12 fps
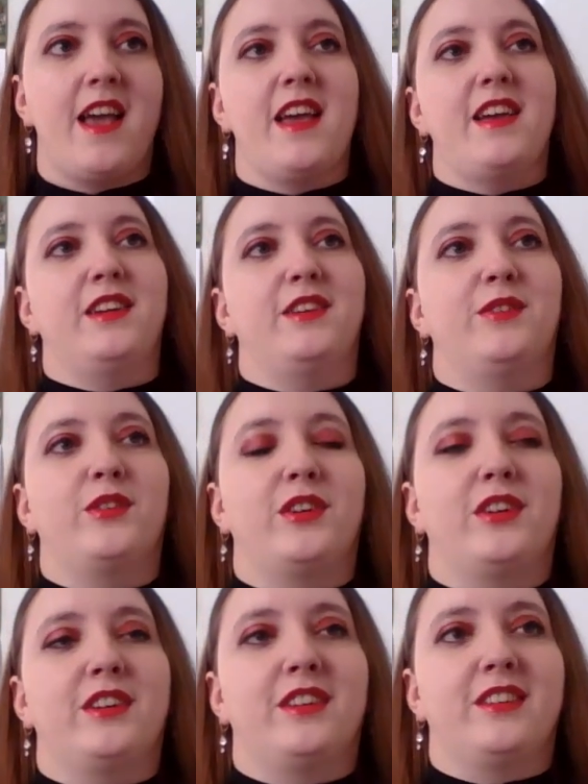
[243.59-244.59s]
and of
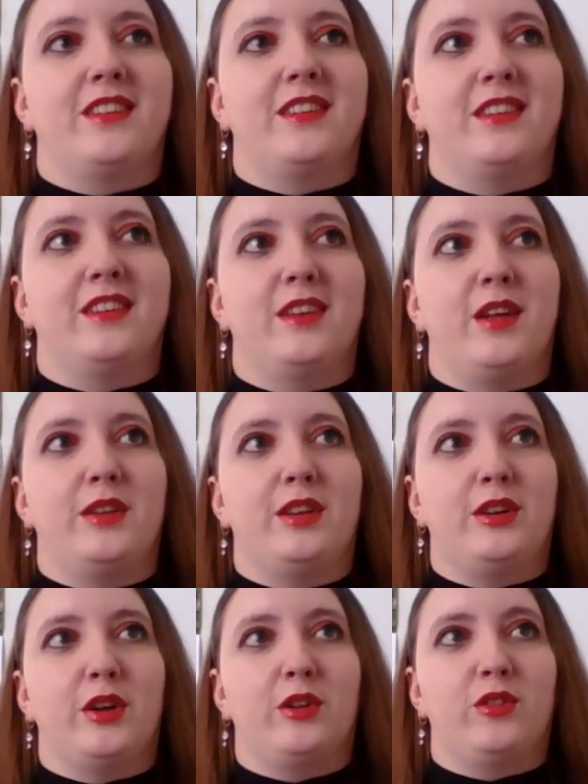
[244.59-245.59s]
course,
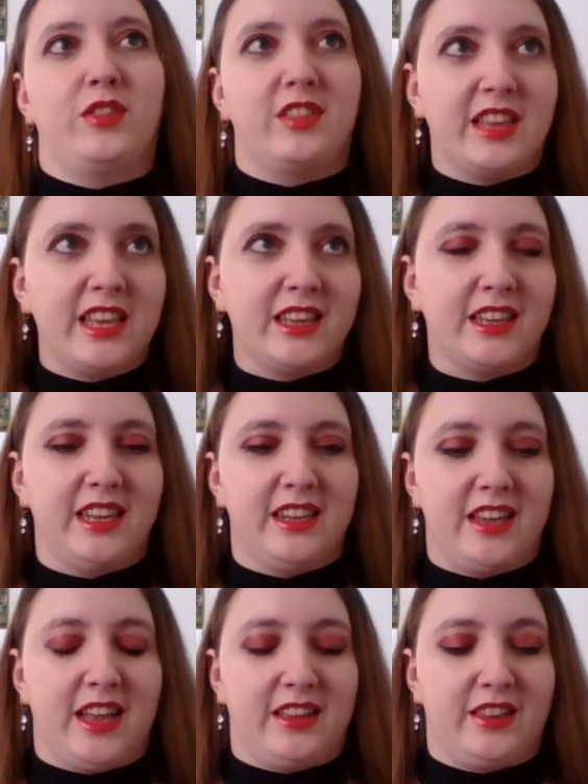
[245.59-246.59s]
you know,
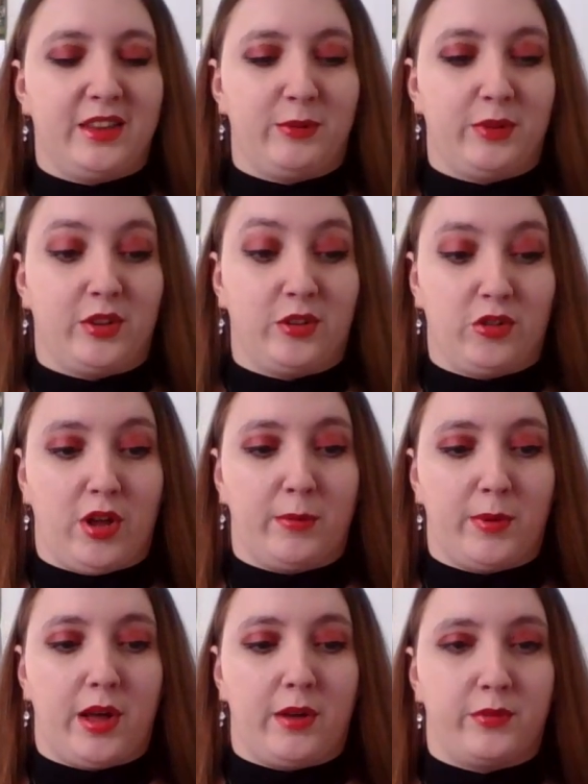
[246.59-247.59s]
thinking that this was a job
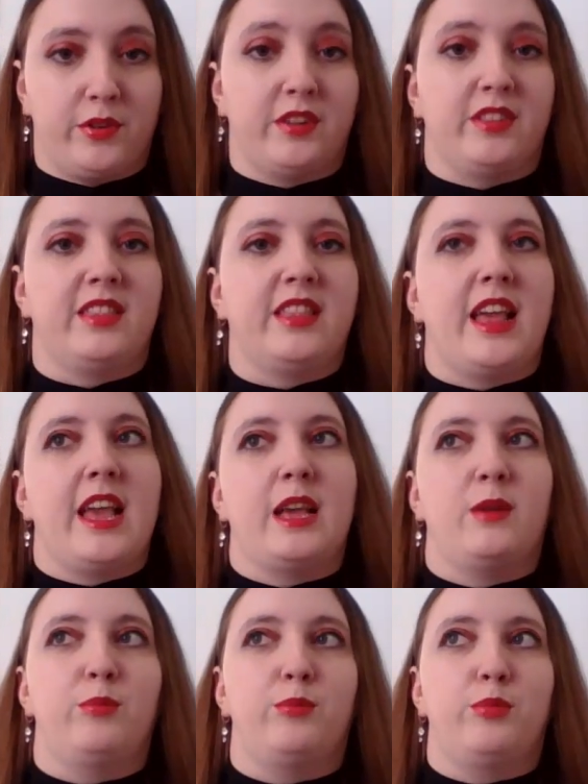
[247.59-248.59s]
offer,
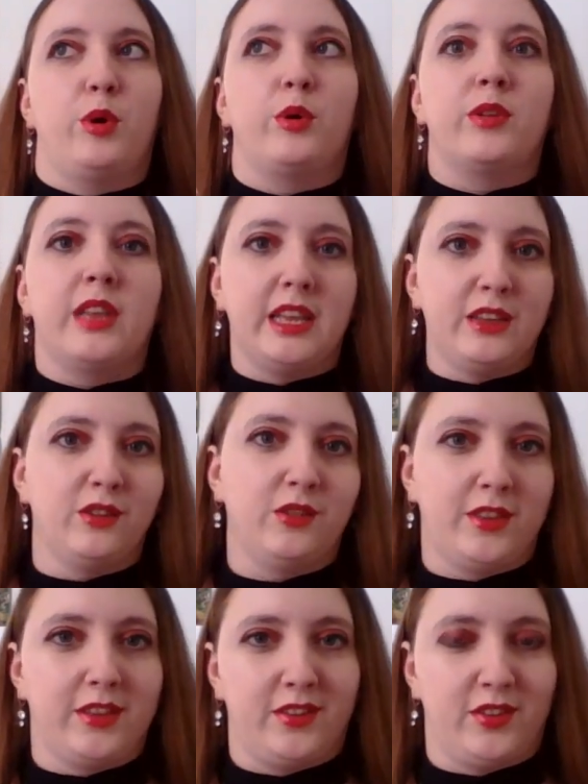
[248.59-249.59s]
they broke
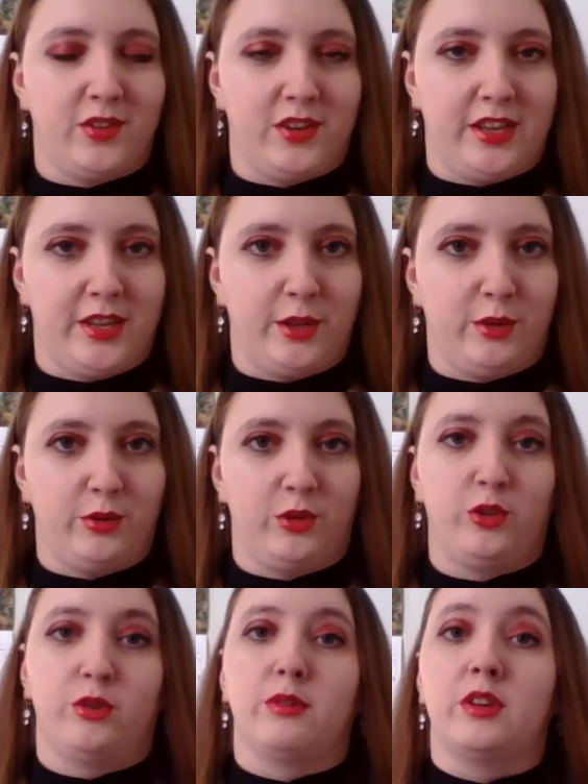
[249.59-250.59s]
into the studio
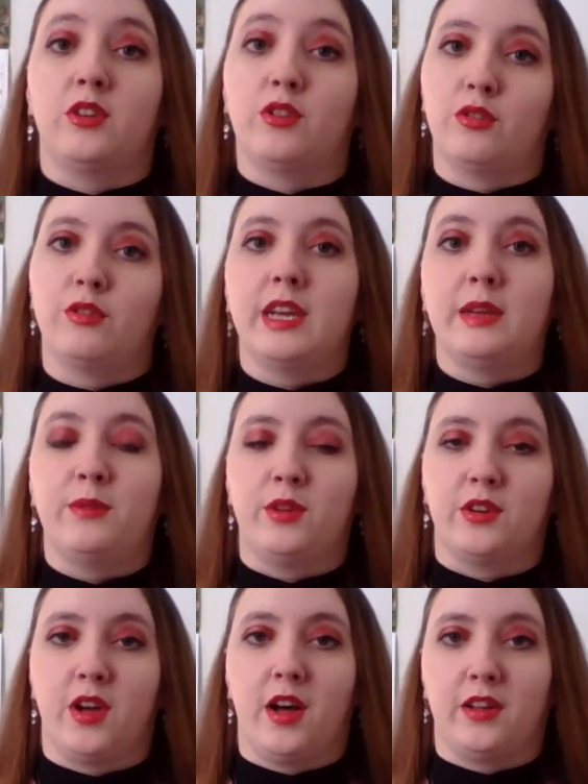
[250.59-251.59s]
to retrieve
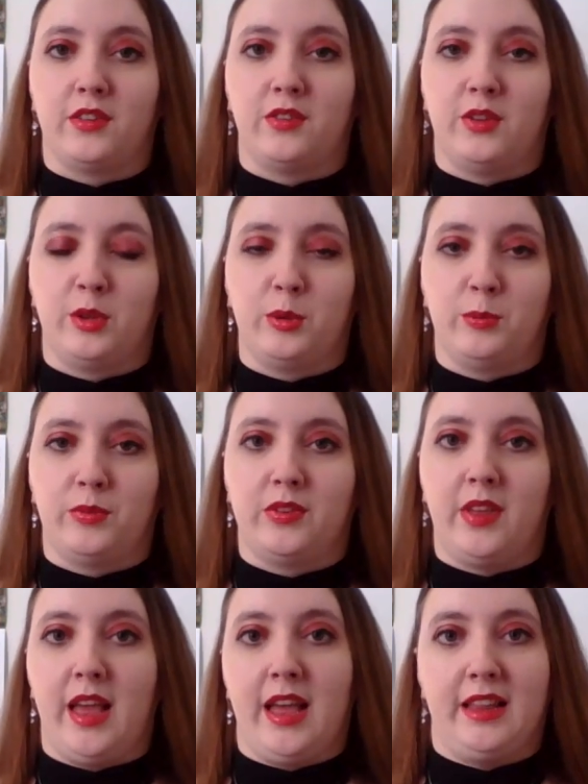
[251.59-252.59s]
their costumes
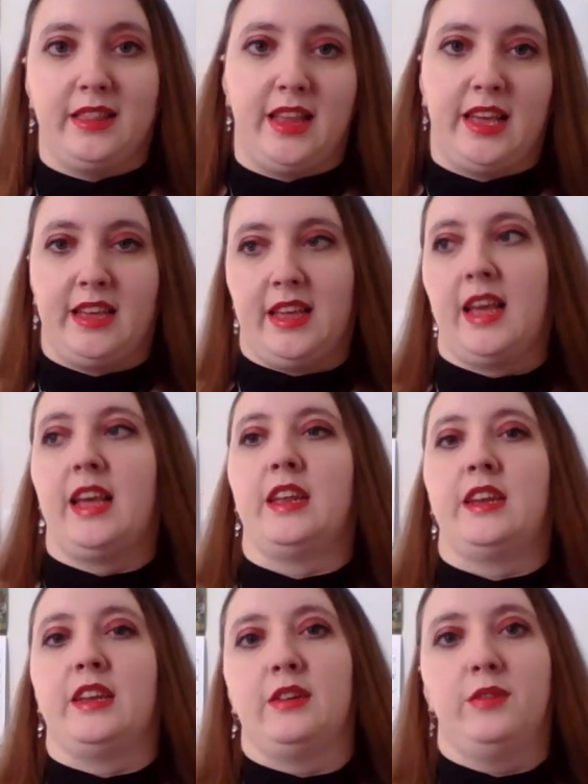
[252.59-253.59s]
and they
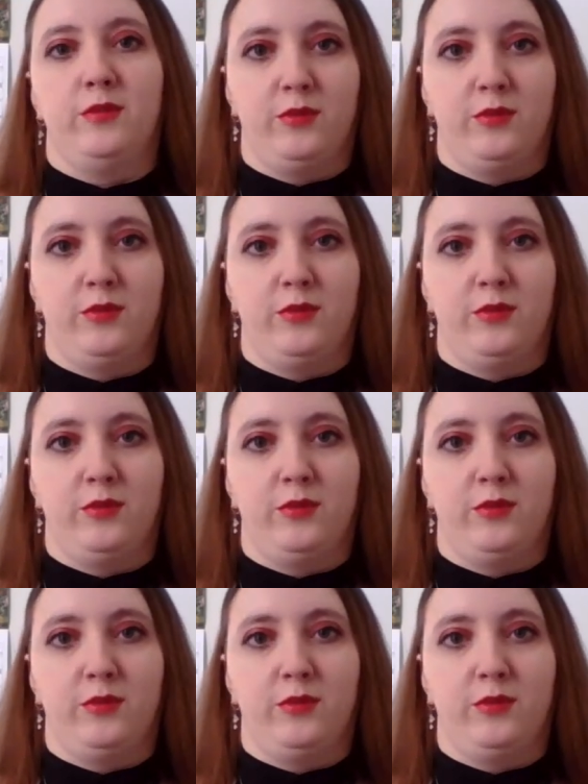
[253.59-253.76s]
headed